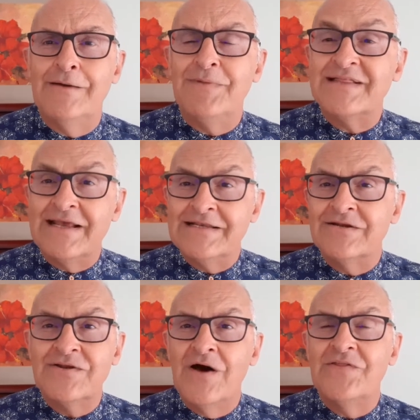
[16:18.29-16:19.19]
but they
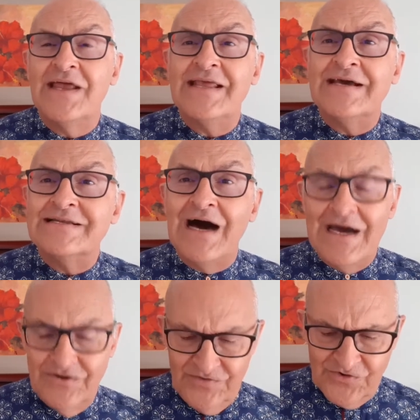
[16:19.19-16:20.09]
didn't know that he had
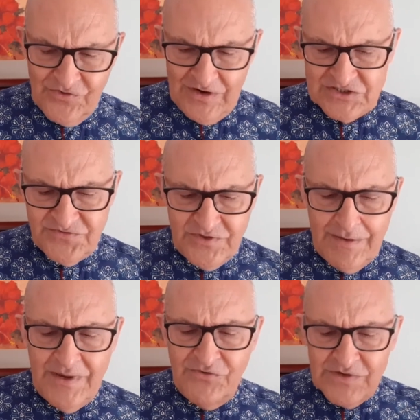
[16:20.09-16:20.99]
died on the cross for
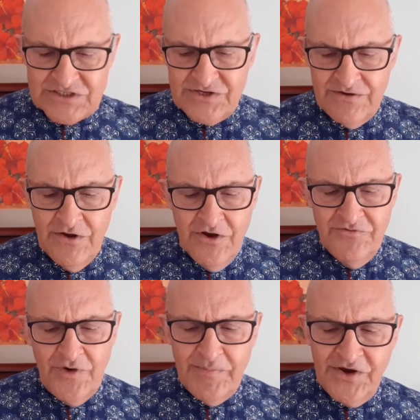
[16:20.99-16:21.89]
them and risen
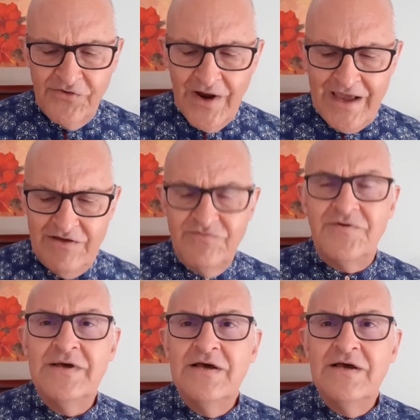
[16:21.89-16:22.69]
from the grave.